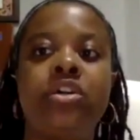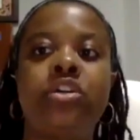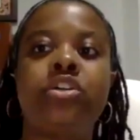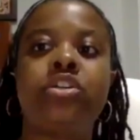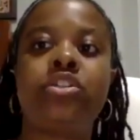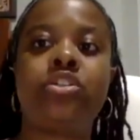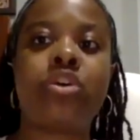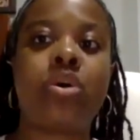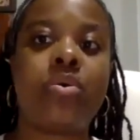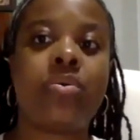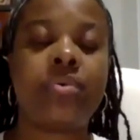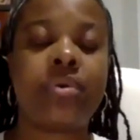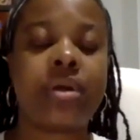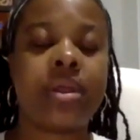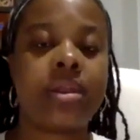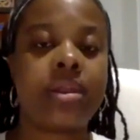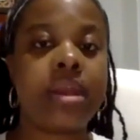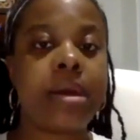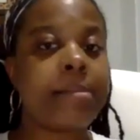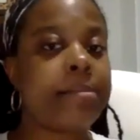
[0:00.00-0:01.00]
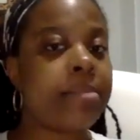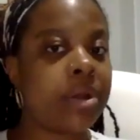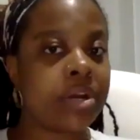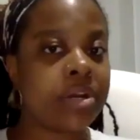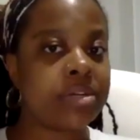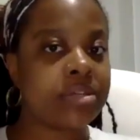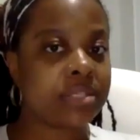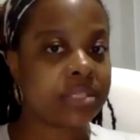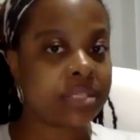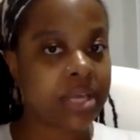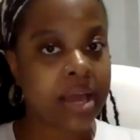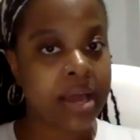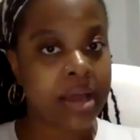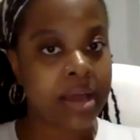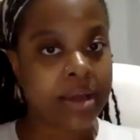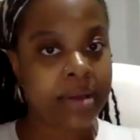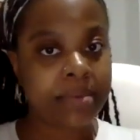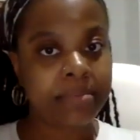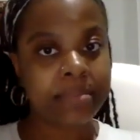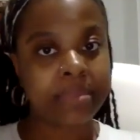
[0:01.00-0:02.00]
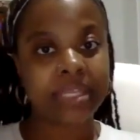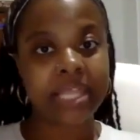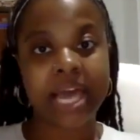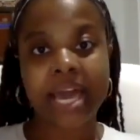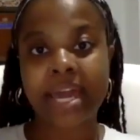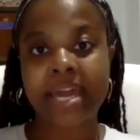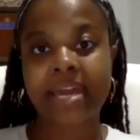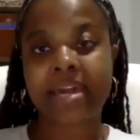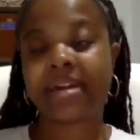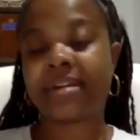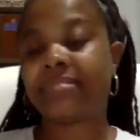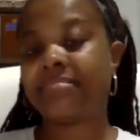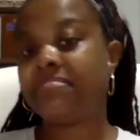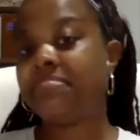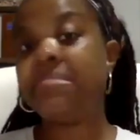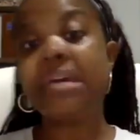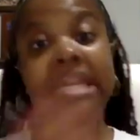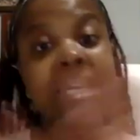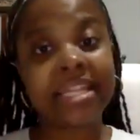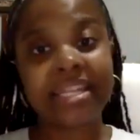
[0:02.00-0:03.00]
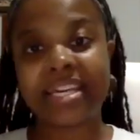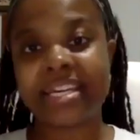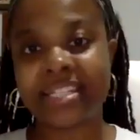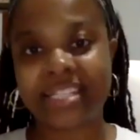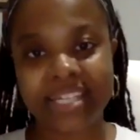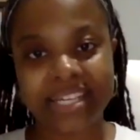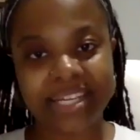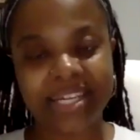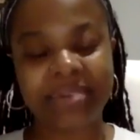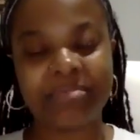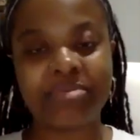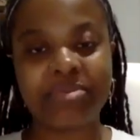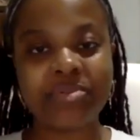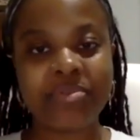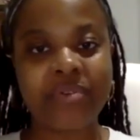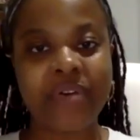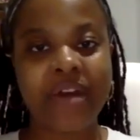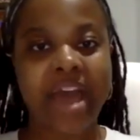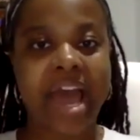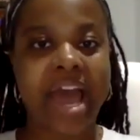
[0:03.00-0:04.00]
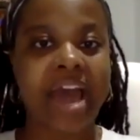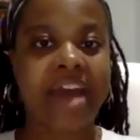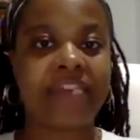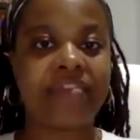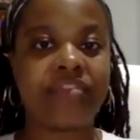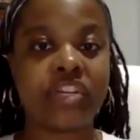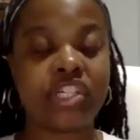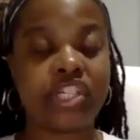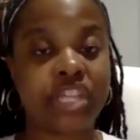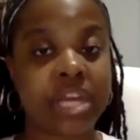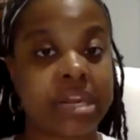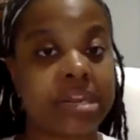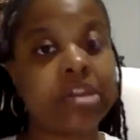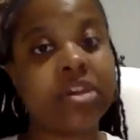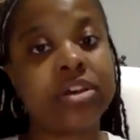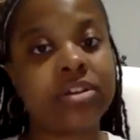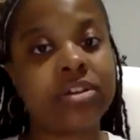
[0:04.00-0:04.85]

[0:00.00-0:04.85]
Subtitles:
So numbers, like many things in Hebrew, have gender.